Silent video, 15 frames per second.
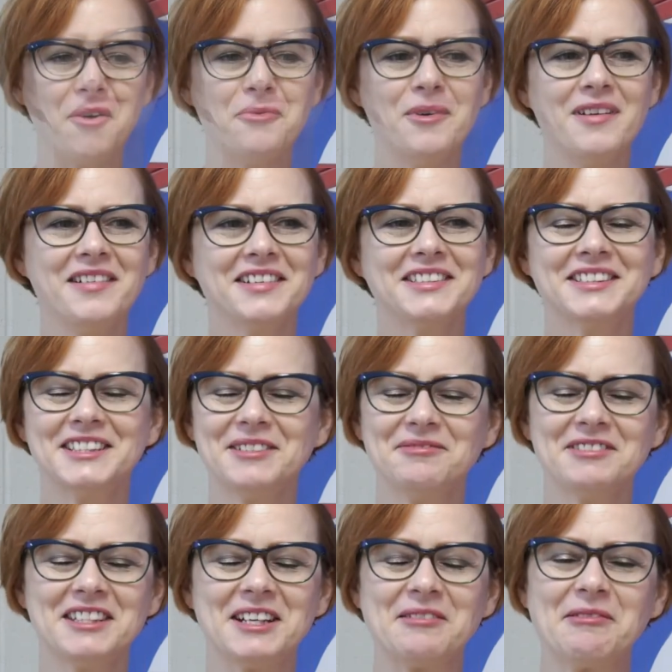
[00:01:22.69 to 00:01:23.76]
Well, it
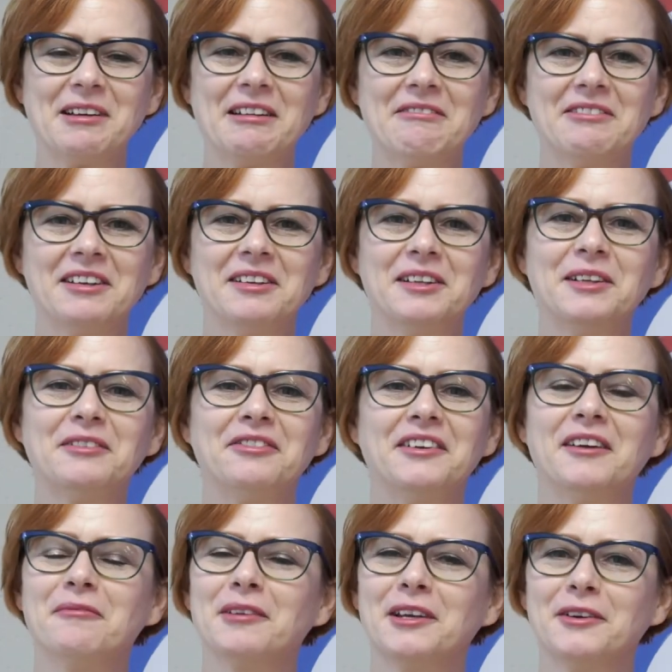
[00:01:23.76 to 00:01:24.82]
seems like we have a little
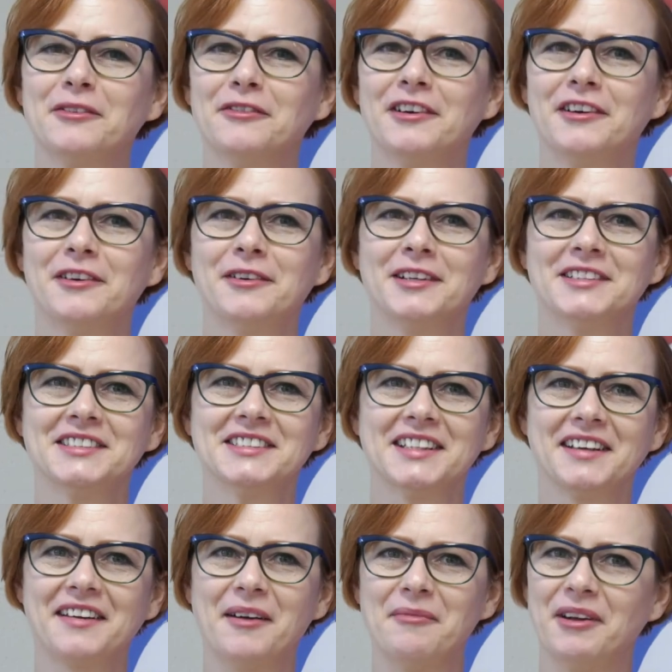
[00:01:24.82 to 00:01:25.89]
family of veterans
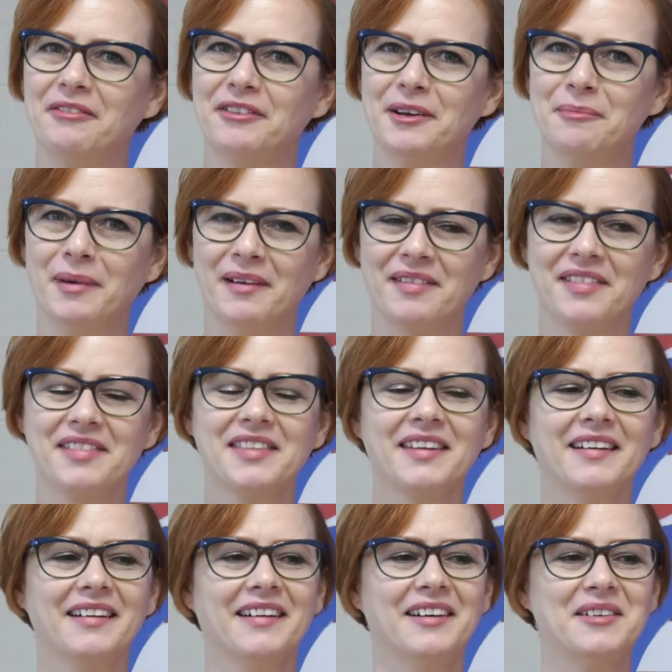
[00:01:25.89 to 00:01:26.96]
that come every month.
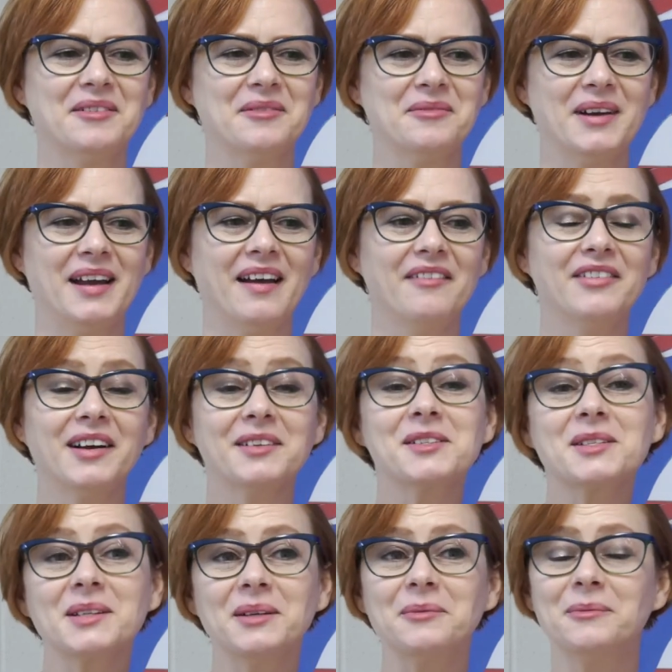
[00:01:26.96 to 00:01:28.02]
Uh, we have
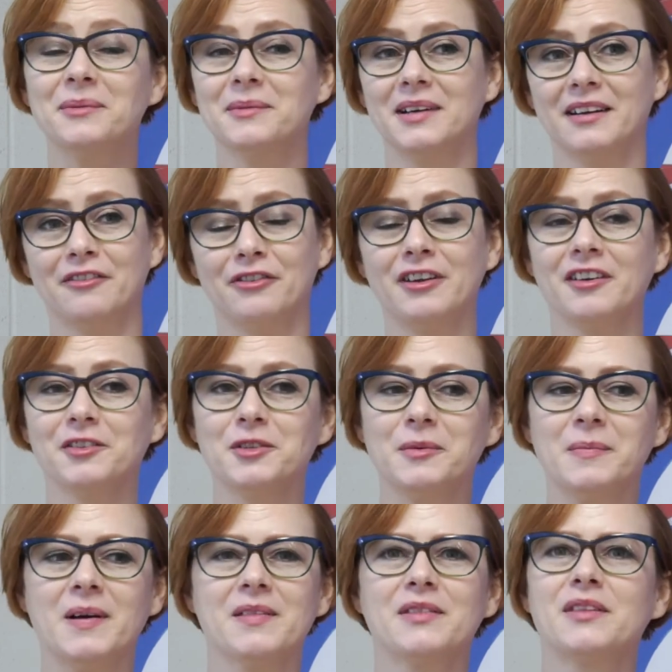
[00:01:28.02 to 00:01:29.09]
actually every other
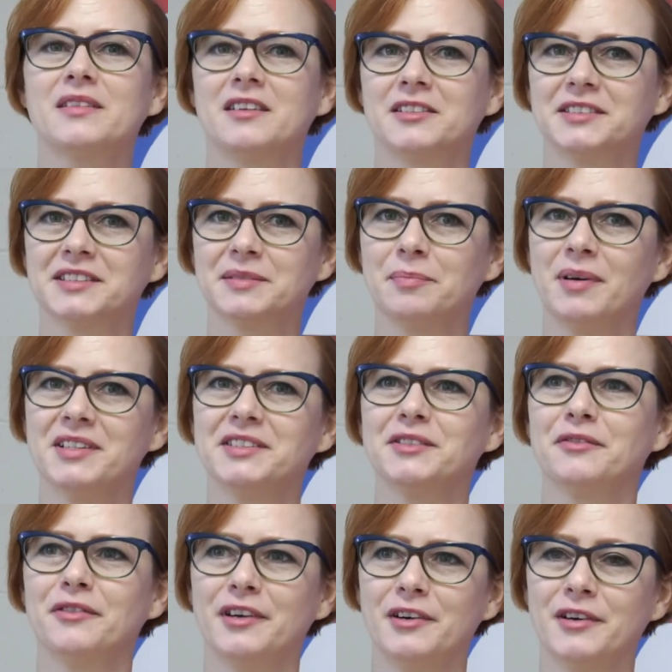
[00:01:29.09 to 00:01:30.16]
month there's a bus
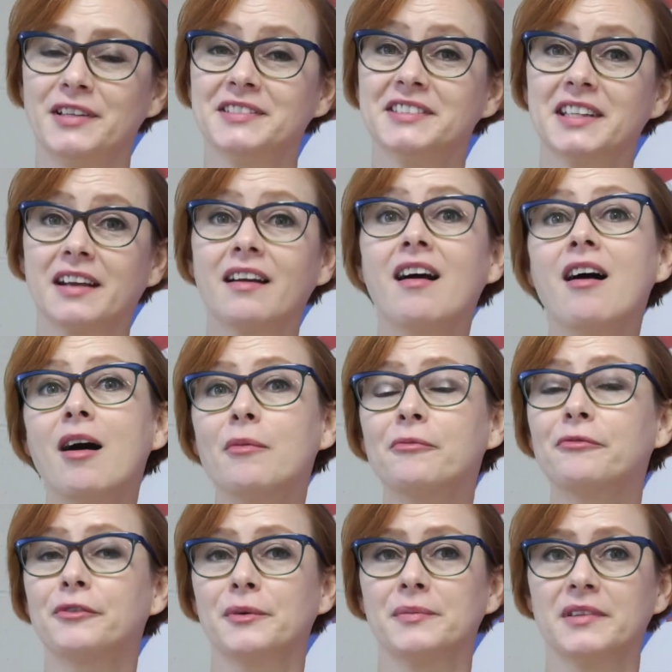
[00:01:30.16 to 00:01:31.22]
of veterans that
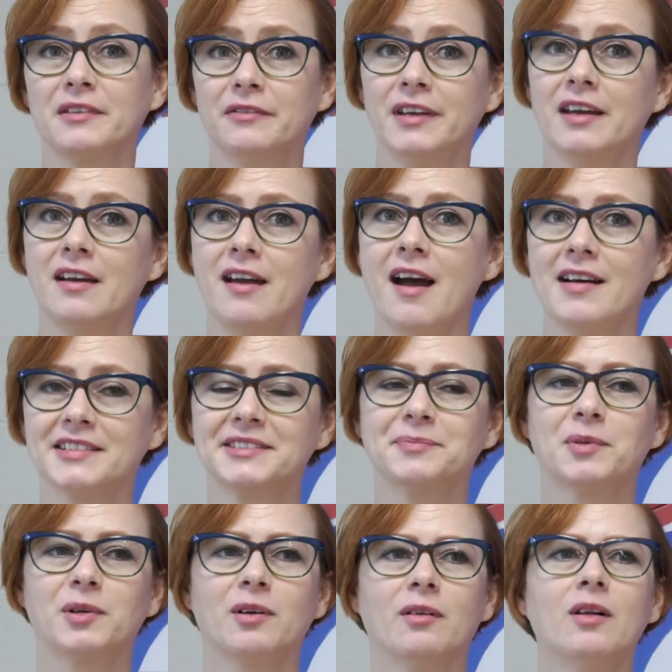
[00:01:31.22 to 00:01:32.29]
come from the VA
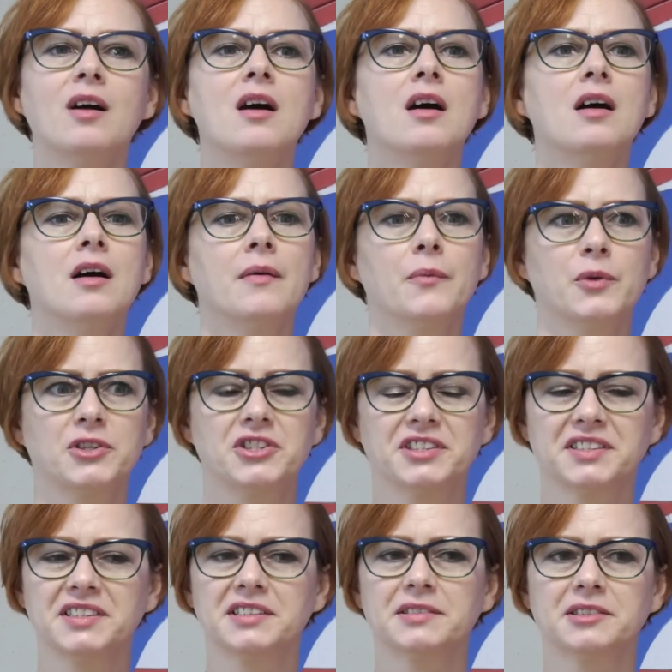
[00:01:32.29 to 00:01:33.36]
hospital, which
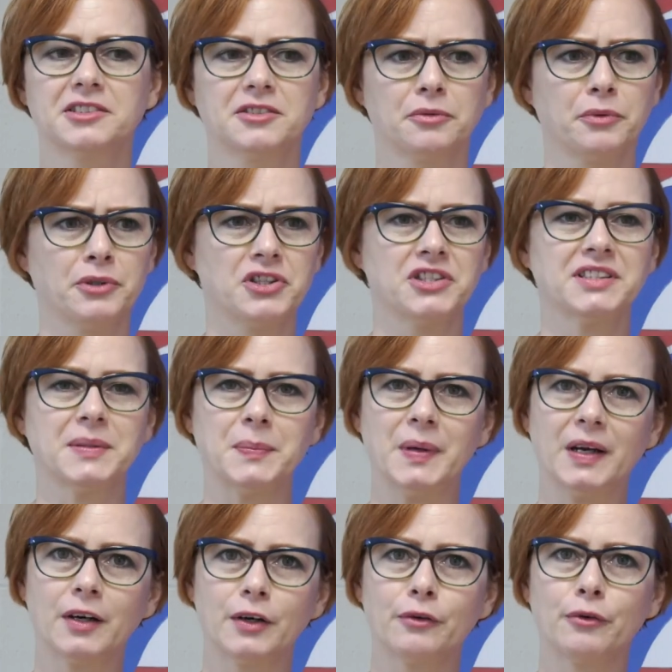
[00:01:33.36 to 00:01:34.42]
is a, so, which is a
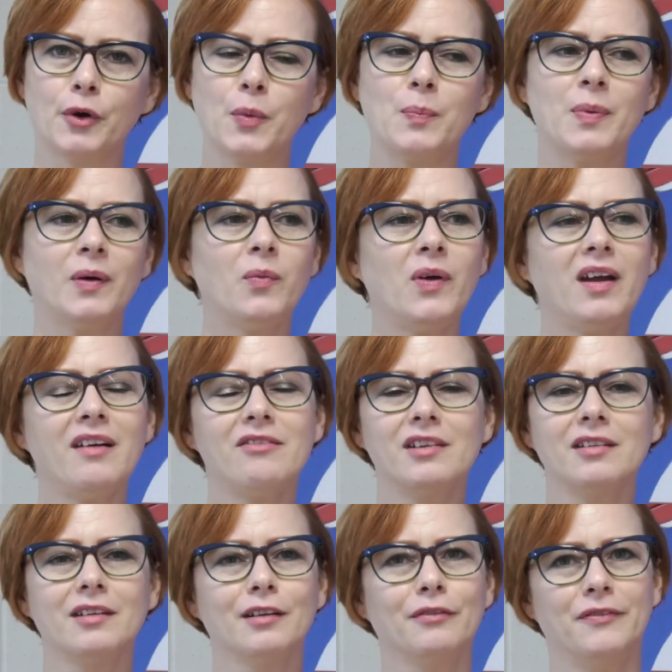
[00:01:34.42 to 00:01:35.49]
bigger group. But we have a
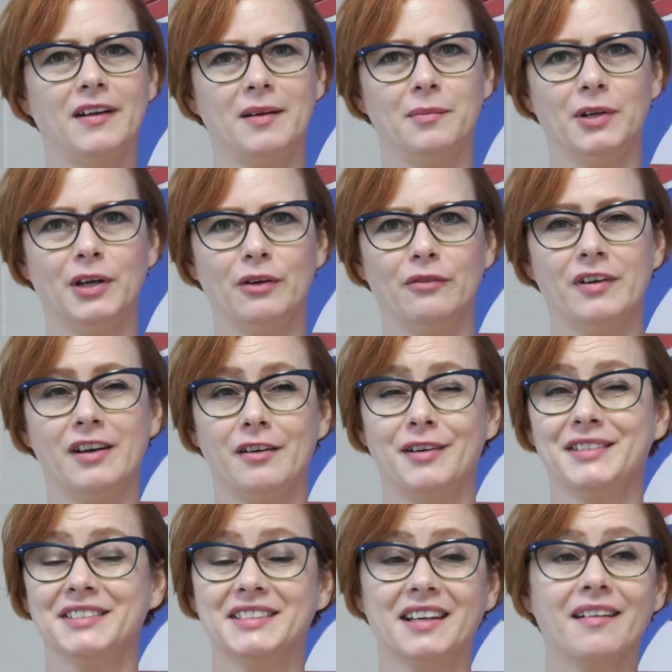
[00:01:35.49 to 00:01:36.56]
little family of
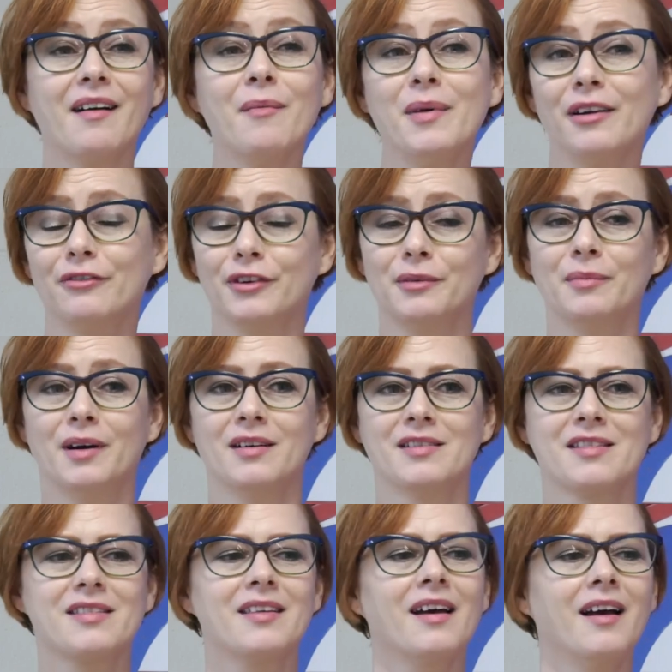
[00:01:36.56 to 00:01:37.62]
veterans that come every
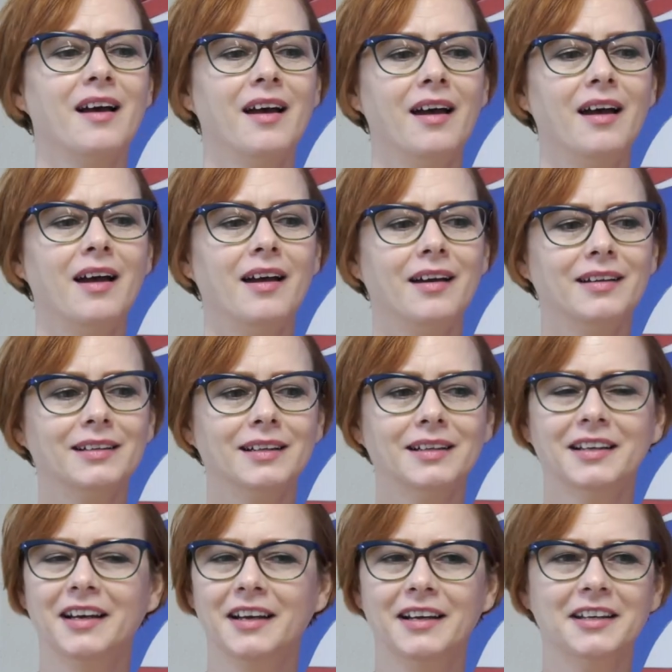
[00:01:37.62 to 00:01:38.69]
month, and
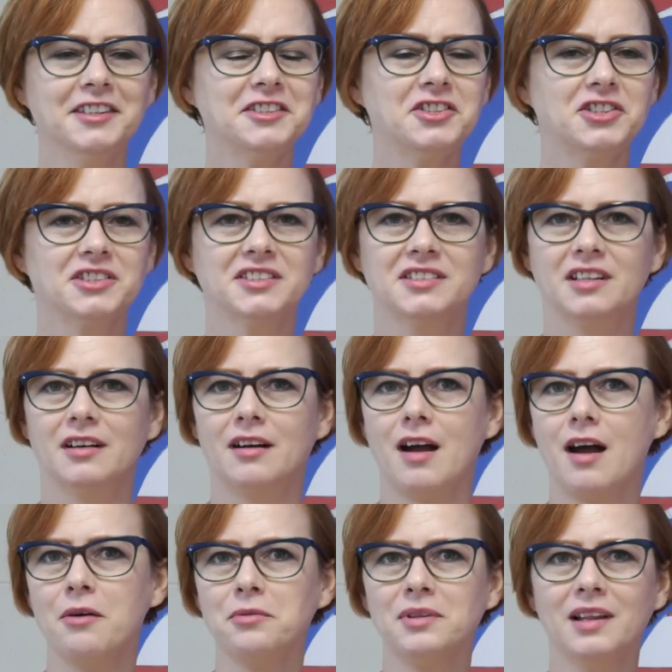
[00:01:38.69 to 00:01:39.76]
it's just their
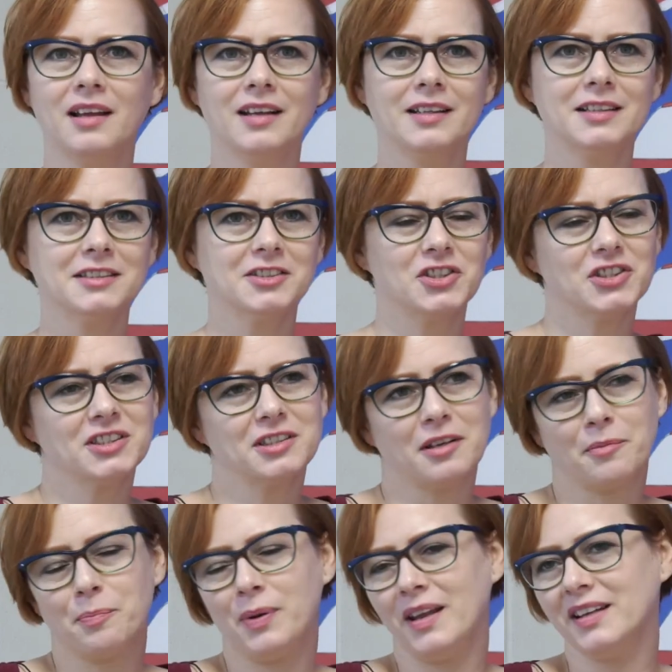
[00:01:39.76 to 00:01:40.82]
outlet. It's just
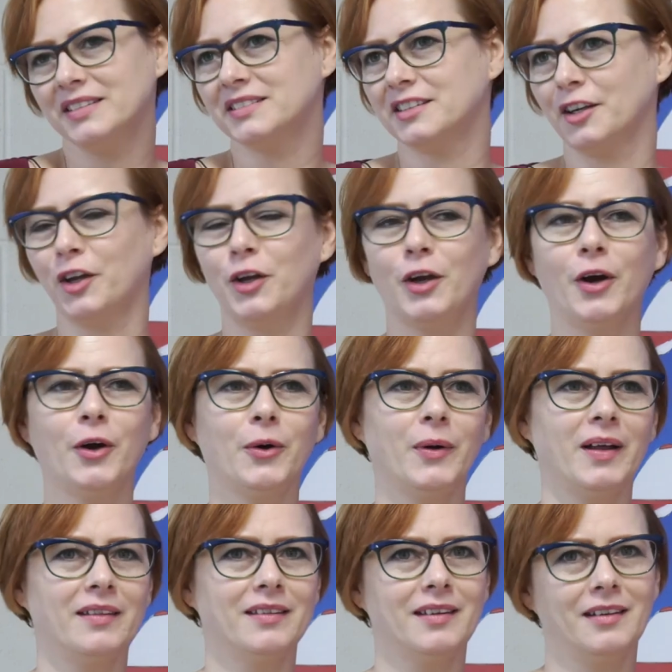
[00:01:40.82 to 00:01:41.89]
their place they go
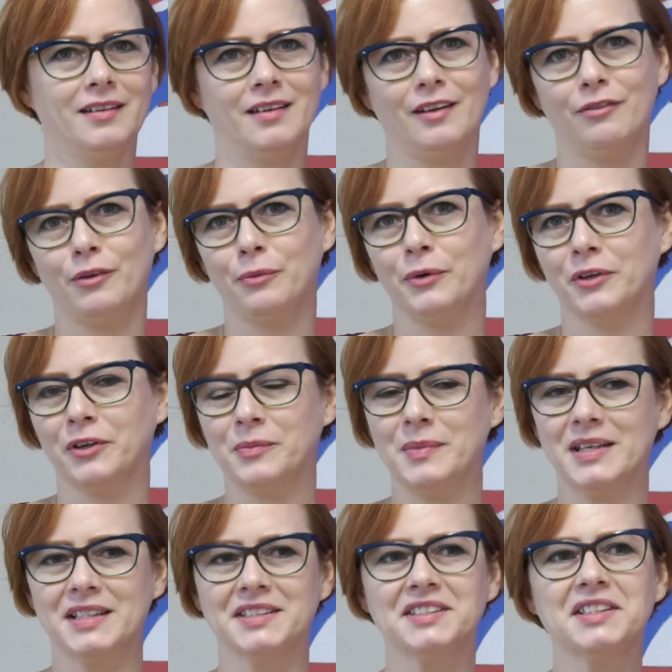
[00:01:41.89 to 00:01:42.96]
and they never want to
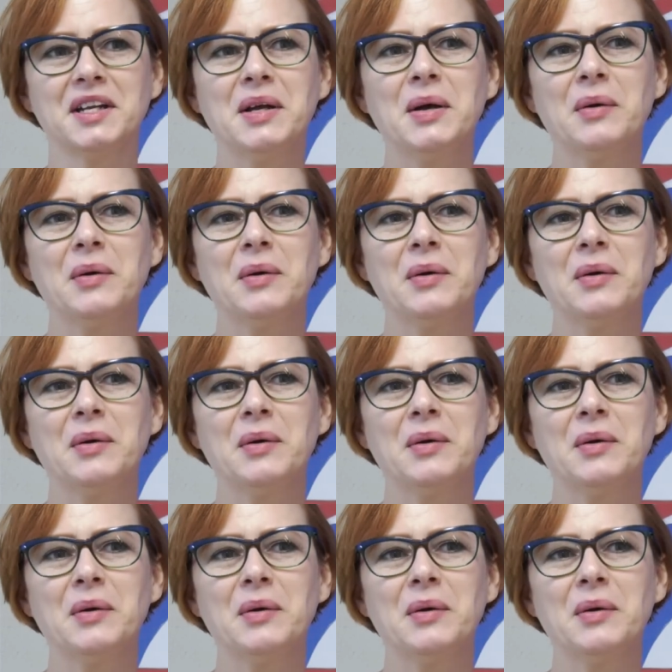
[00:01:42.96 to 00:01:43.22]
miss.